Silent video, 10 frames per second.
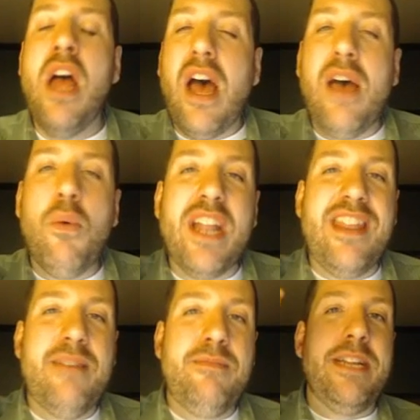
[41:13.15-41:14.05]
I want
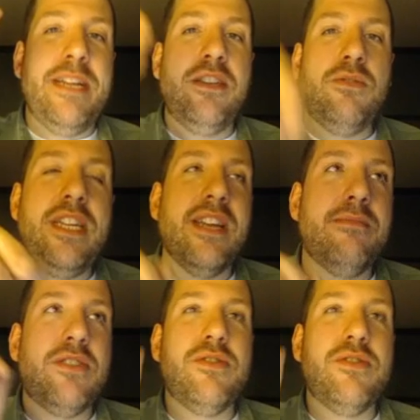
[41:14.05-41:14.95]
them to be doing
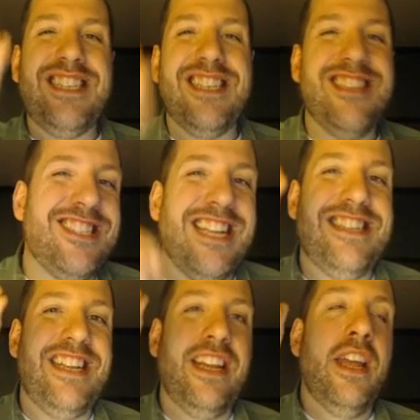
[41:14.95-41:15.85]
chemistry,
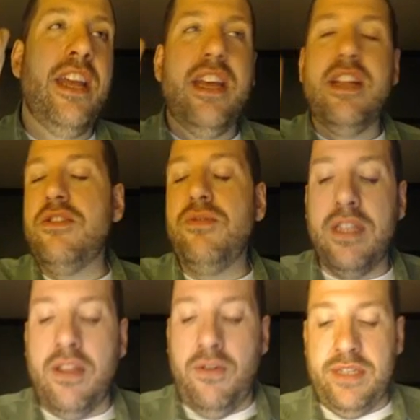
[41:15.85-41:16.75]
synthesizing, and
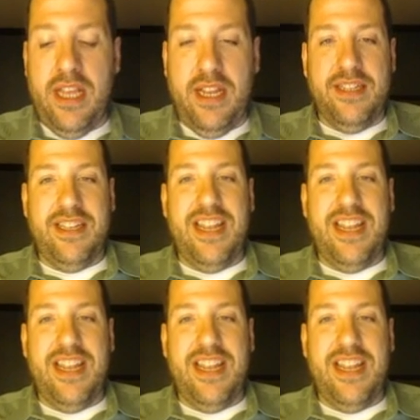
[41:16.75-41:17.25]
doing those things.